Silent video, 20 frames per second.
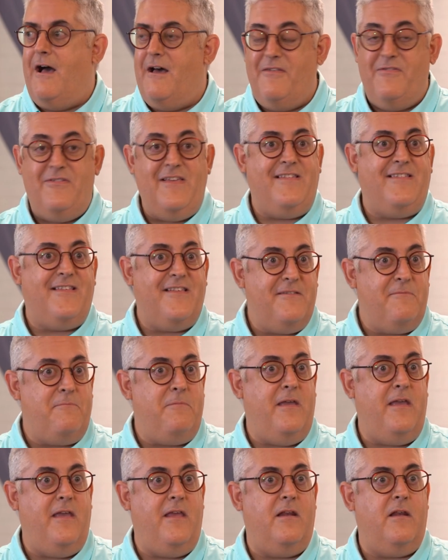this has
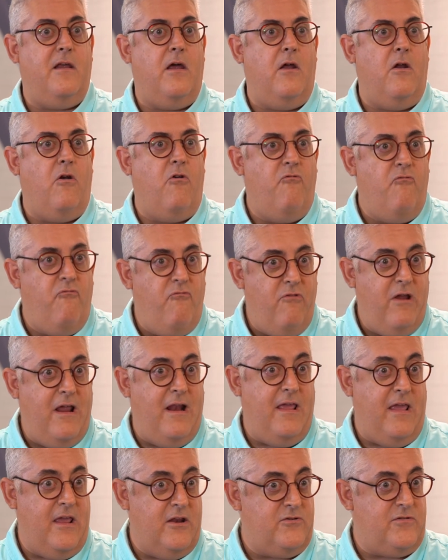been
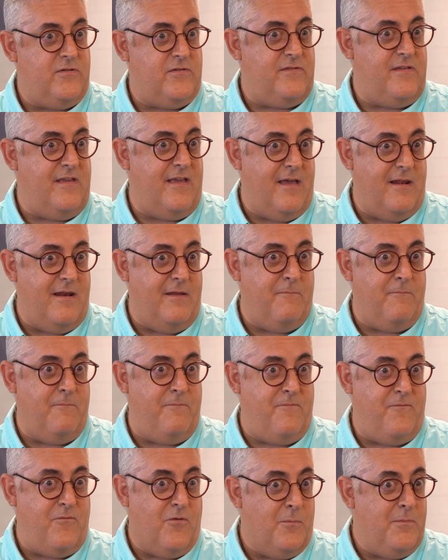really interesting and
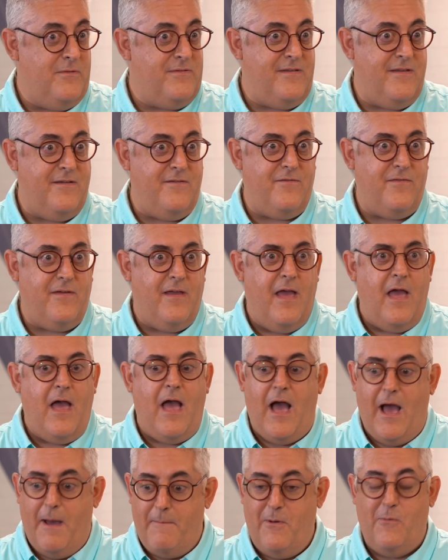informative,
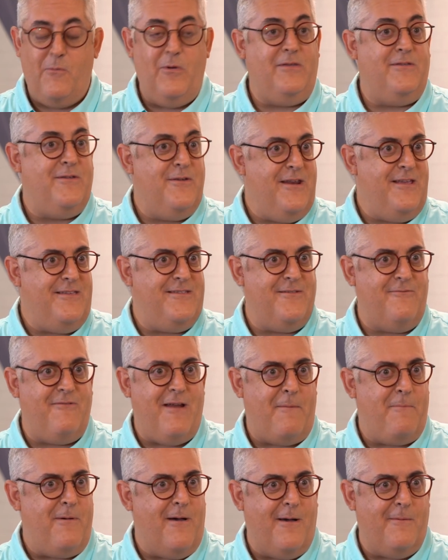but we do need to
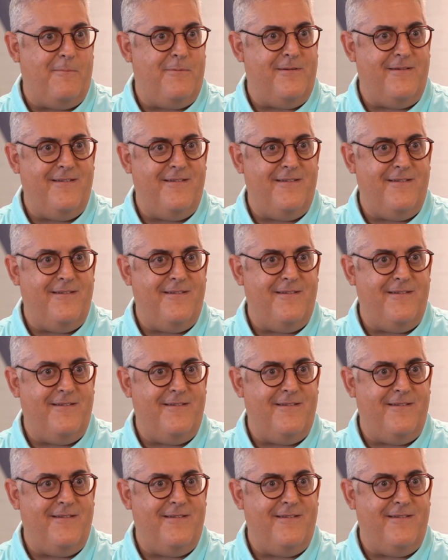wrap up.